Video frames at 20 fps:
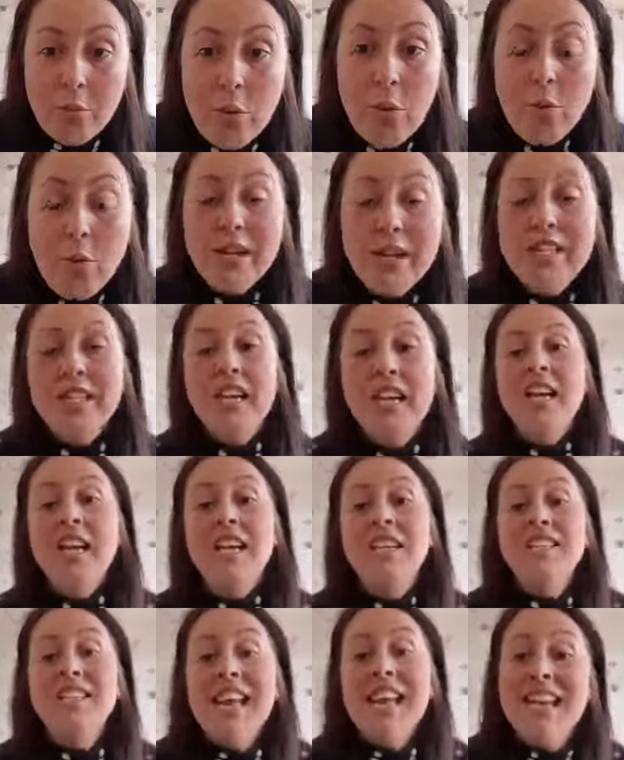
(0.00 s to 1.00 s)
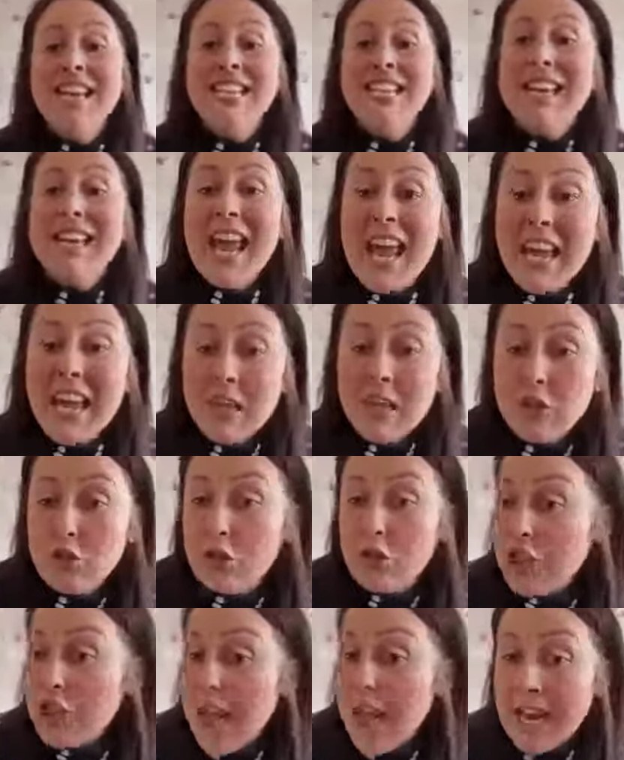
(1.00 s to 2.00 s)
What we'd say as an
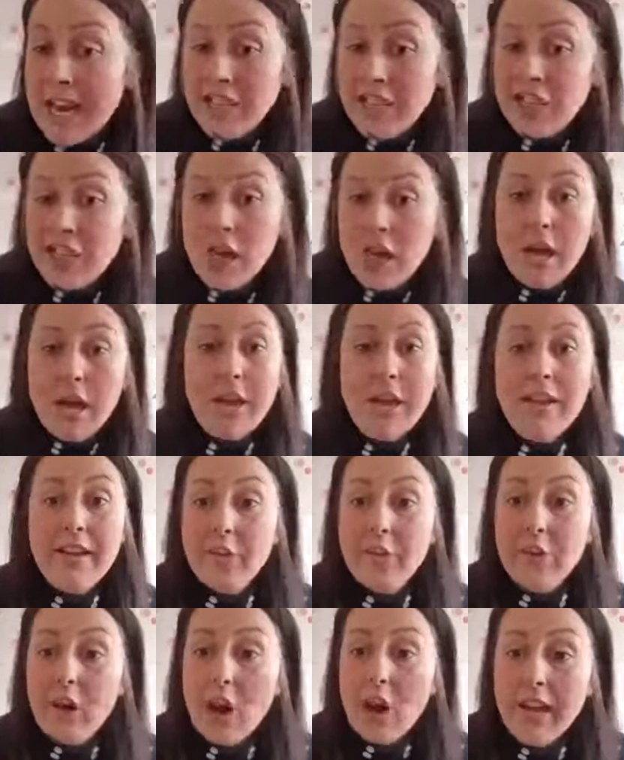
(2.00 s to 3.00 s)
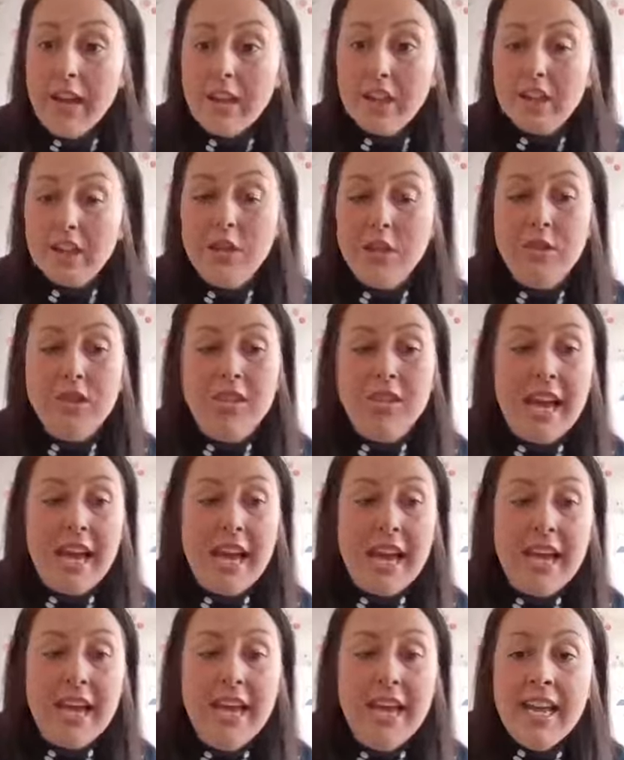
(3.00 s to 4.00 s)
extra challenge, if you'd like to
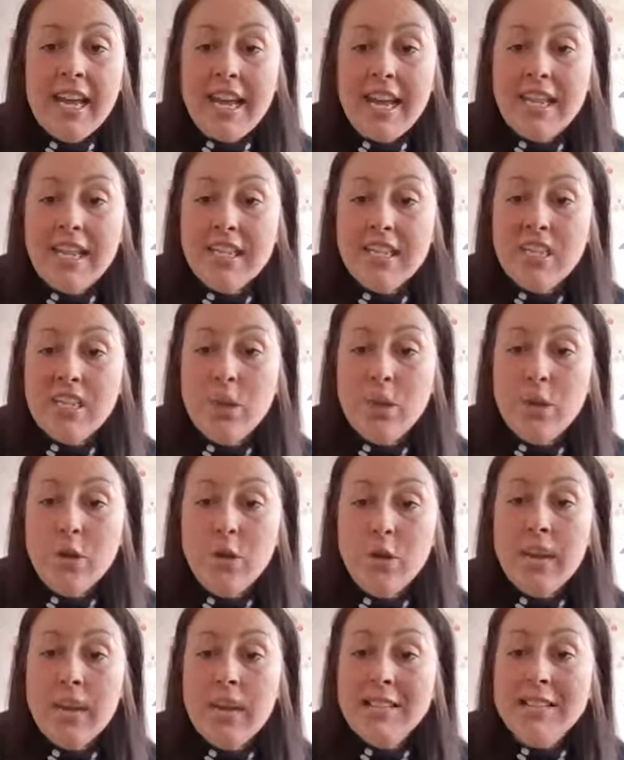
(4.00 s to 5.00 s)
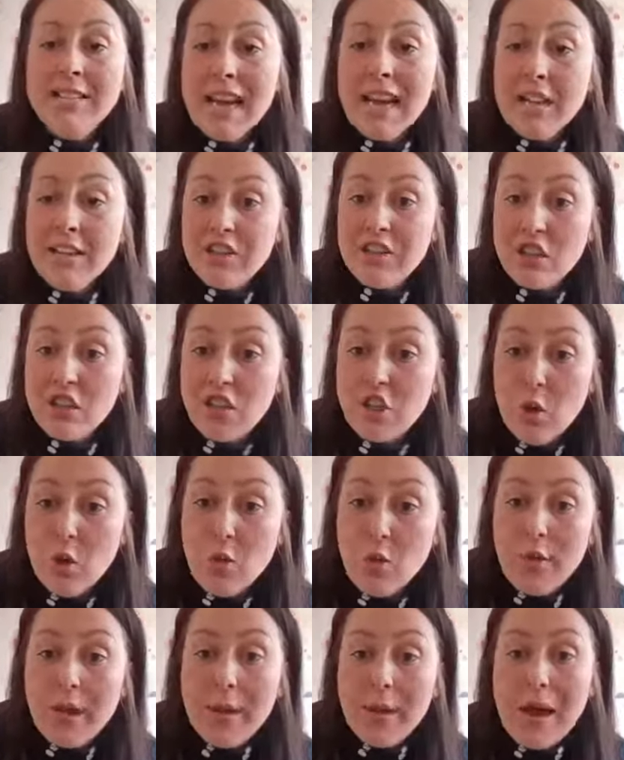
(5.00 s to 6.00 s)
today, is to tell us a
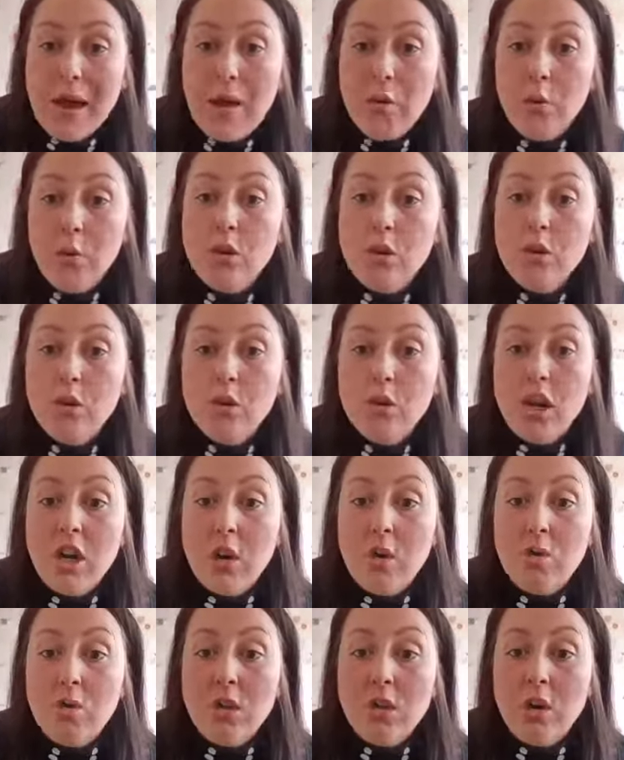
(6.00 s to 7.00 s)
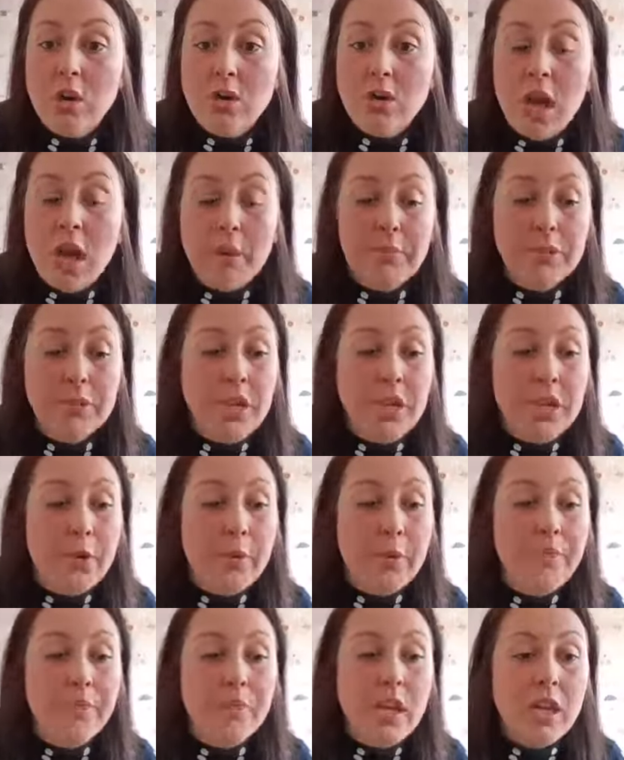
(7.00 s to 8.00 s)
story about what your dolls got up
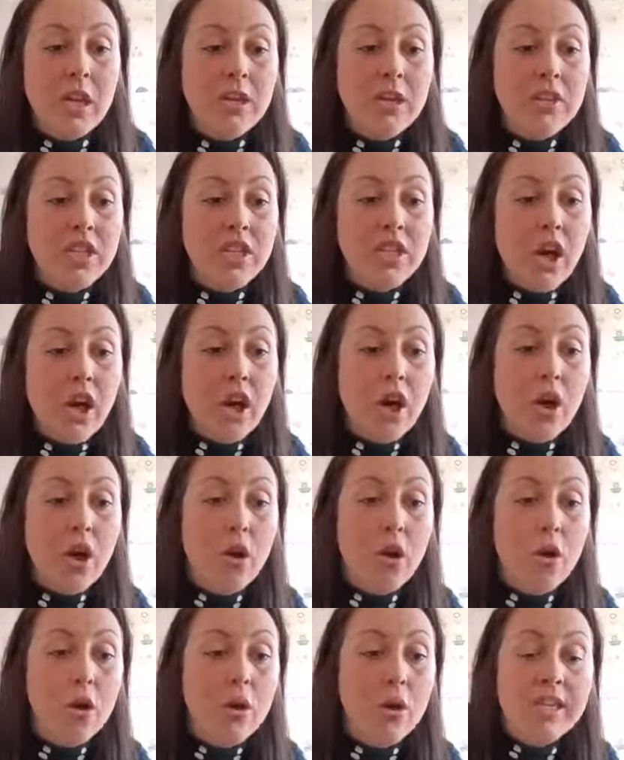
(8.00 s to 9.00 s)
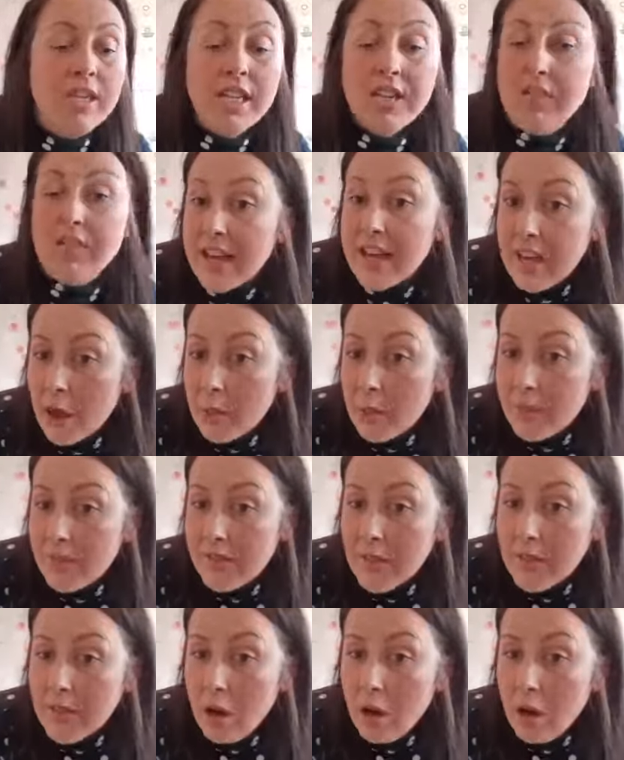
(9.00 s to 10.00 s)
to. So, did they go
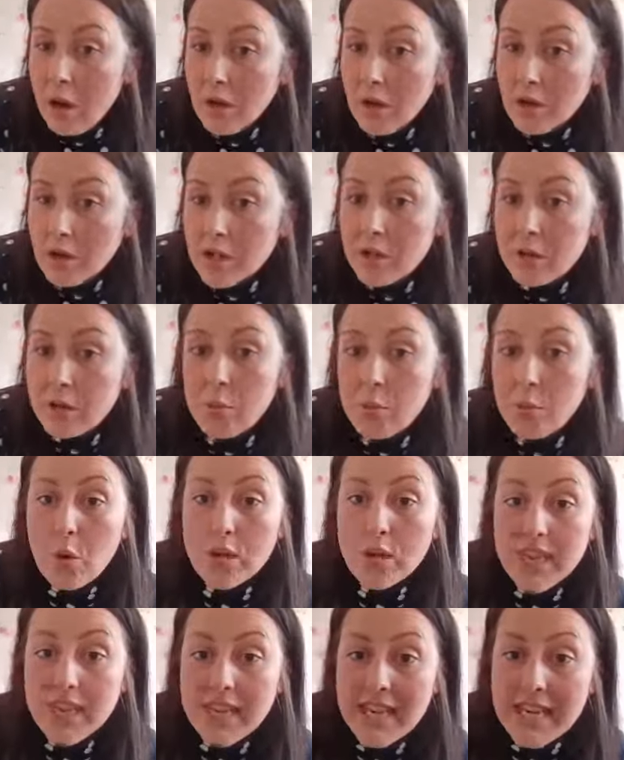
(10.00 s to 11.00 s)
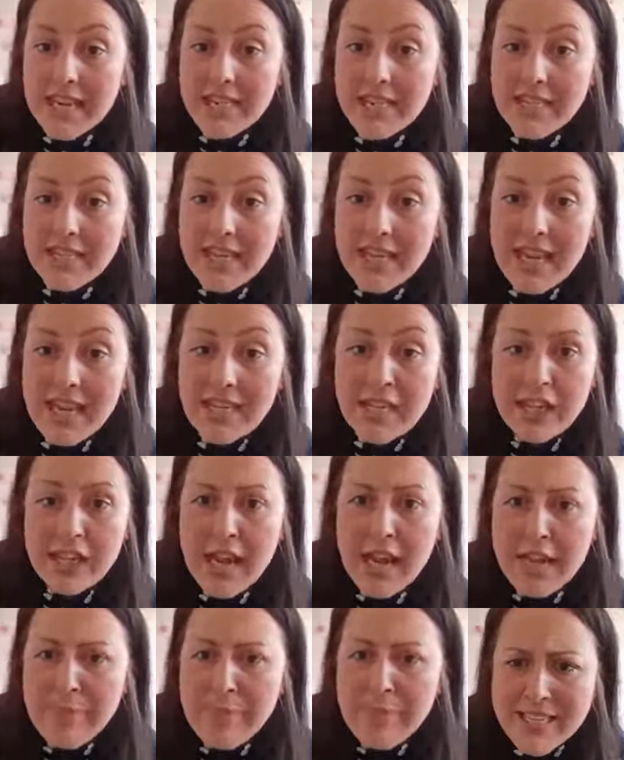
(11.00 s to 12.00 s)
in the garden? What did they see?
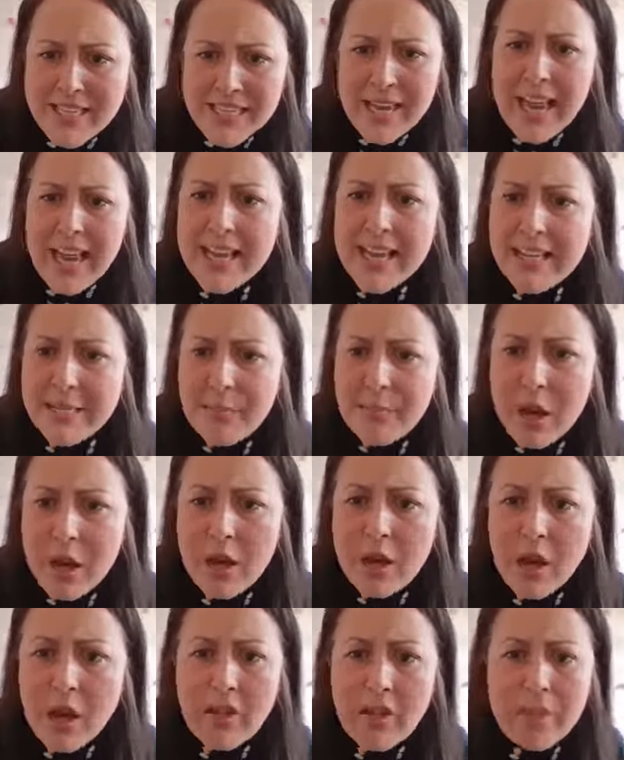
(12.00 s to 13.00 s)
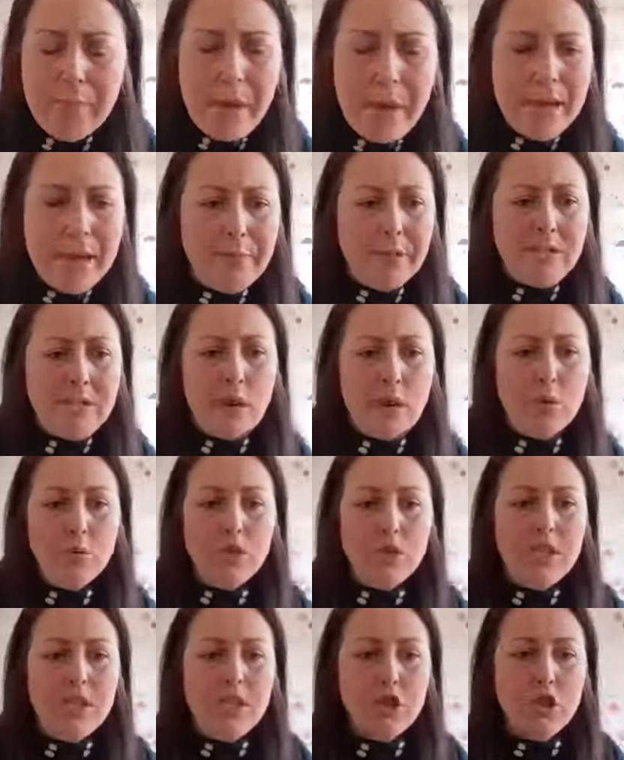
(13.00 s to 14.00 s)
Did they meet a ladybird like the paper
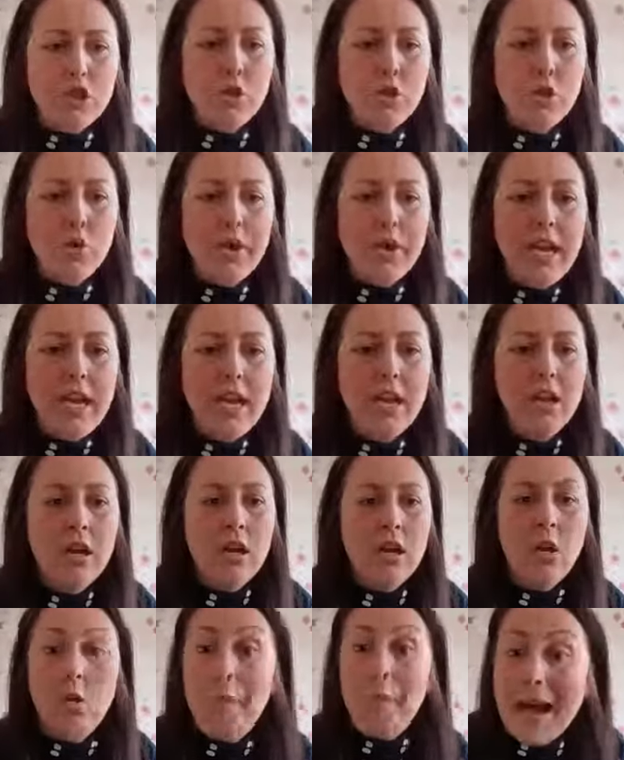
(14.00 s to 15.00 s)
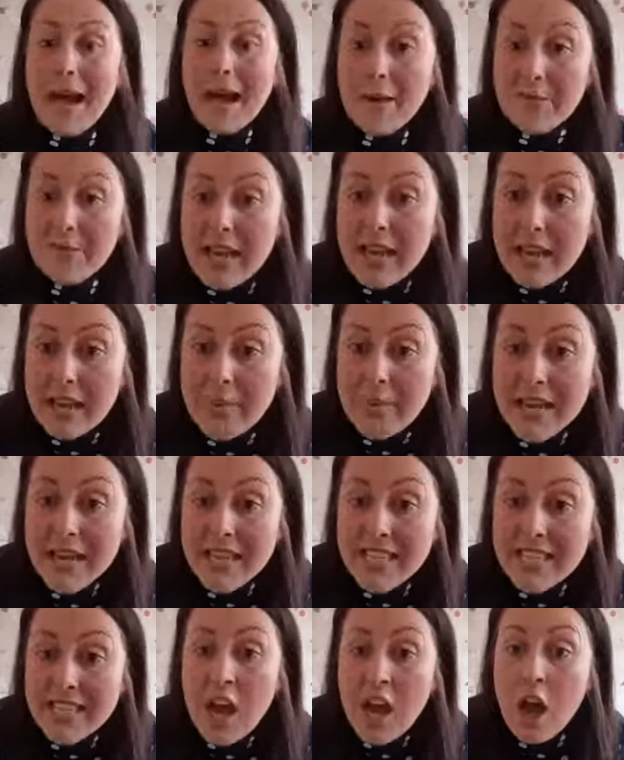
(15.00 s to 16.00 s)
dolls in the story? Or perhaps they
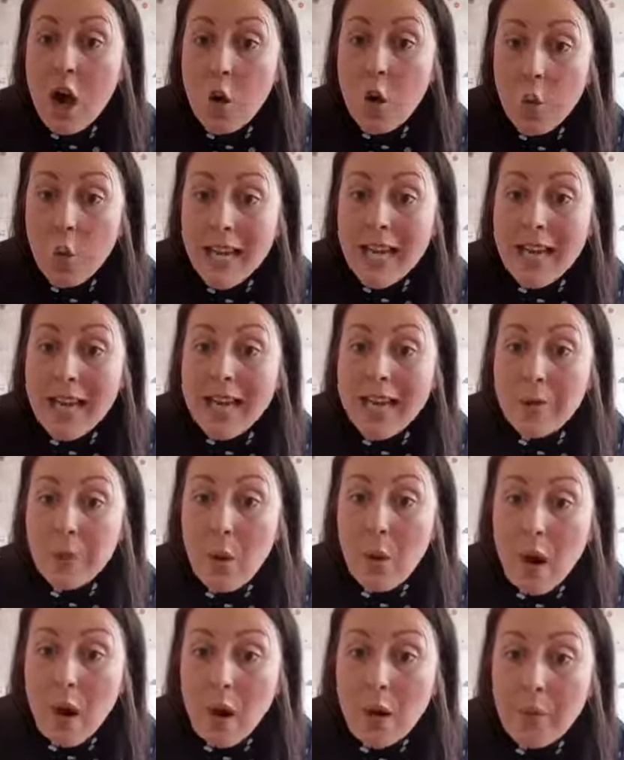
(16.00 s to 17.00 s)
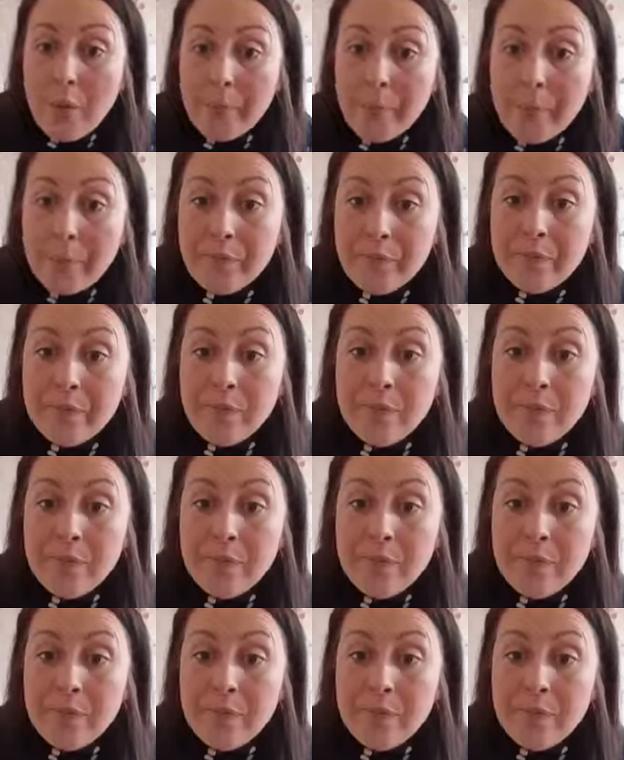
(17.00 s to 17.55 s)
meet a wiggly worm.